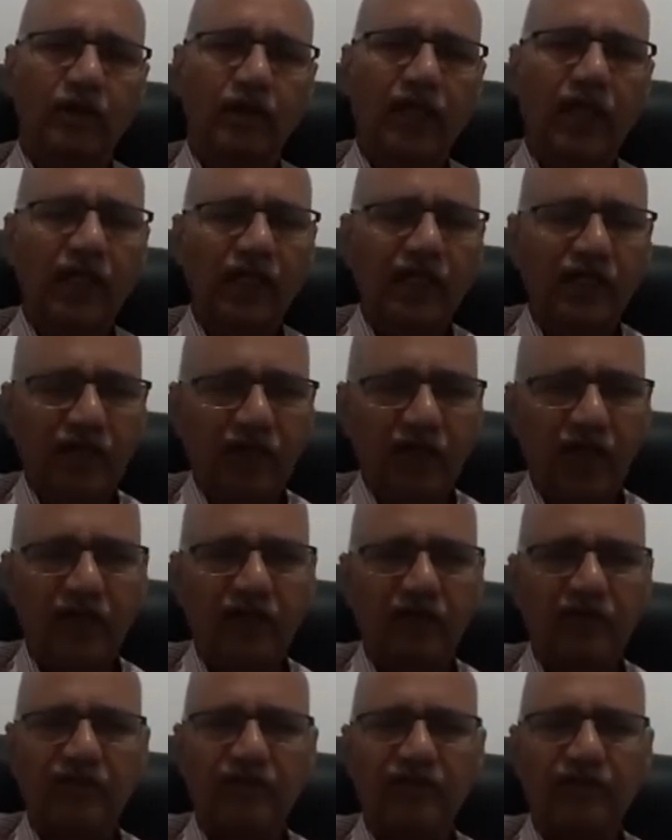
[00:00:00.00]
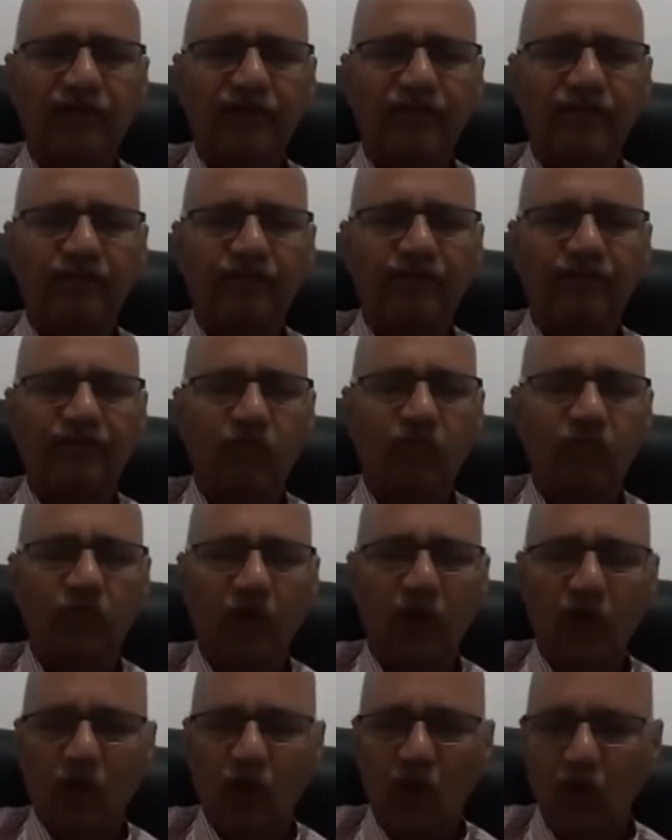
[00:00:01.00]
delineate
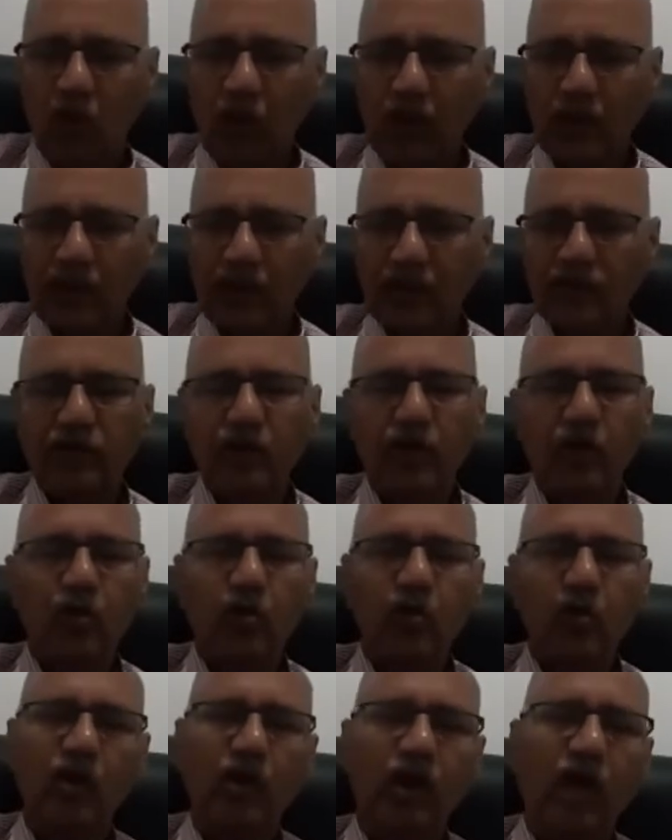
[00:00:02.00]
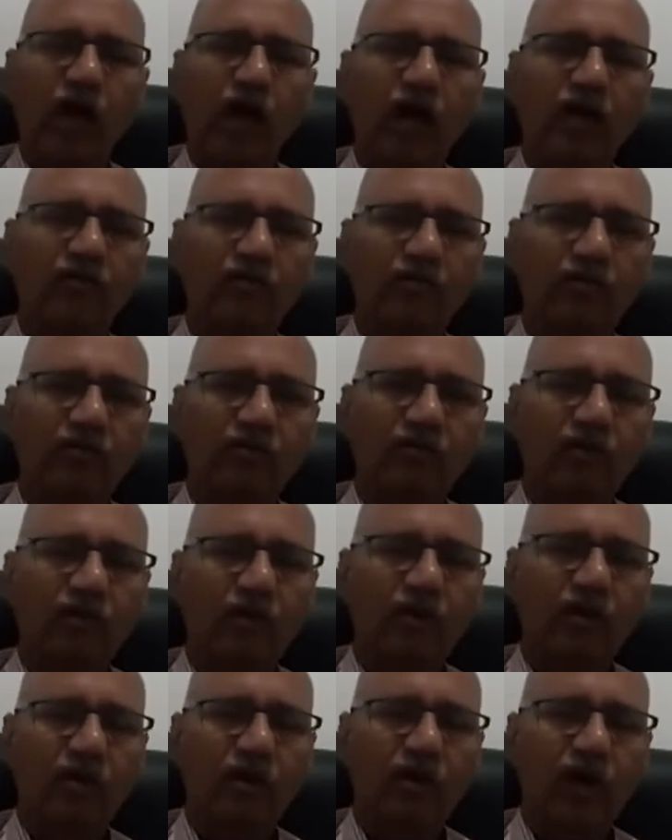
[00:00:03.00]
what is the role of
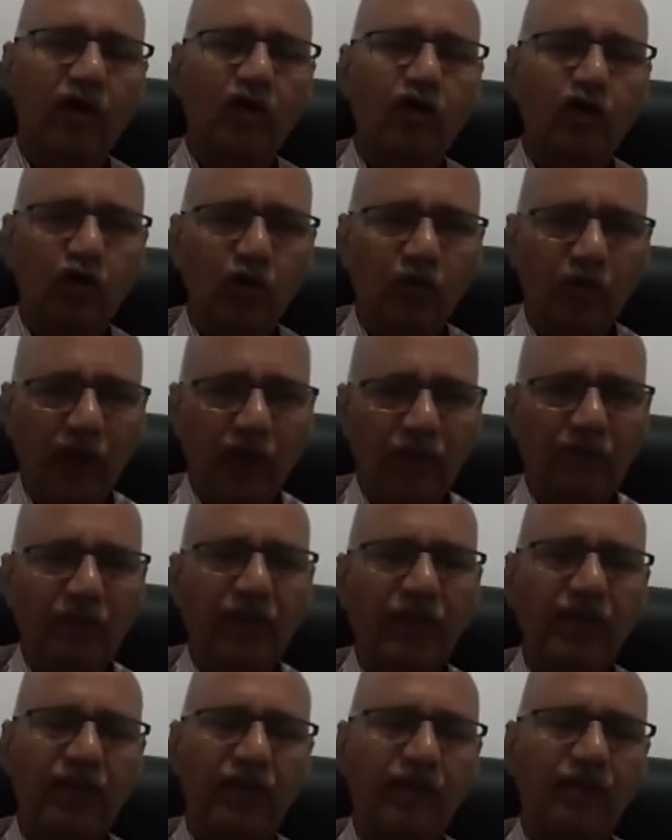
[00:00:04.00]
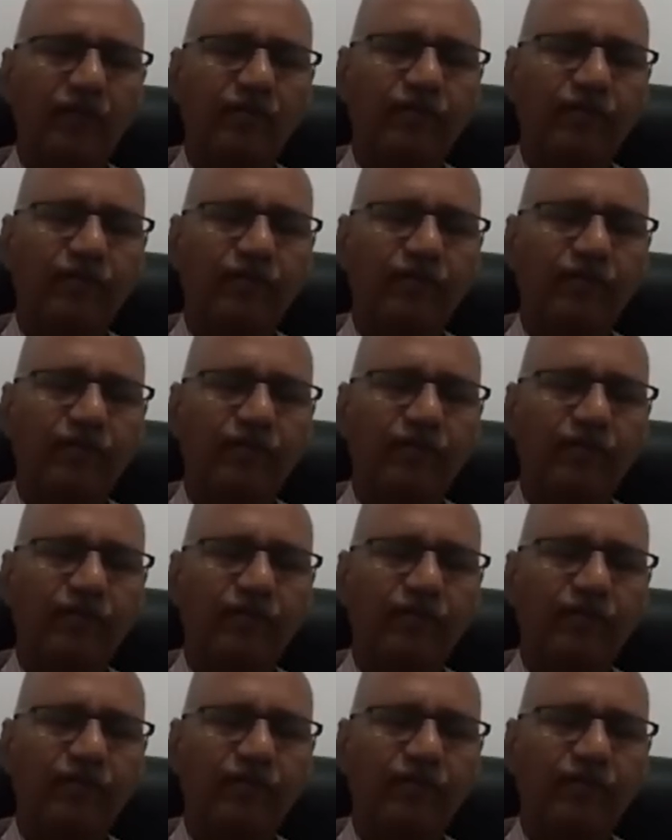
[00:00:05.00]
a human being.